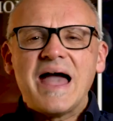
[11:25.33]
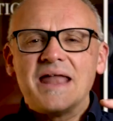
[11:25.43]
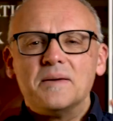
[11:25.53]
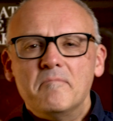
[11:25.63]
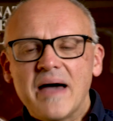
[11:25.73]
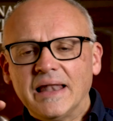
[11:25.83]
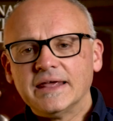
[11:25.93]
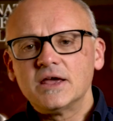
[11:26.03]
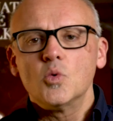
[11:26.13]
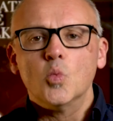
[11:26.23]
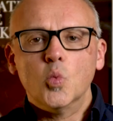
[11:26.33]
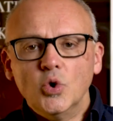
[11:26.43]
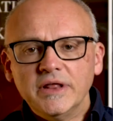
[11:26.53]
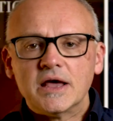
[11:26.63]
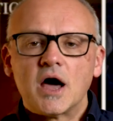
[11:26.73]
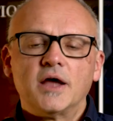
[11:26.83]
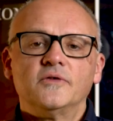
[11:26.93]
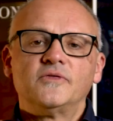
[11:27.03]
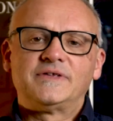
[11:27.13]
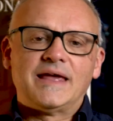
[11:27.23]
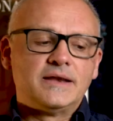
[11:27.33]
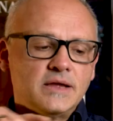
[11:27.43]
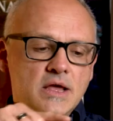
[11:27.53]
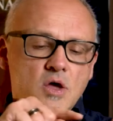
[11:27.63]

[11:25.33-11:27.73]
animalic, woody kind of scent.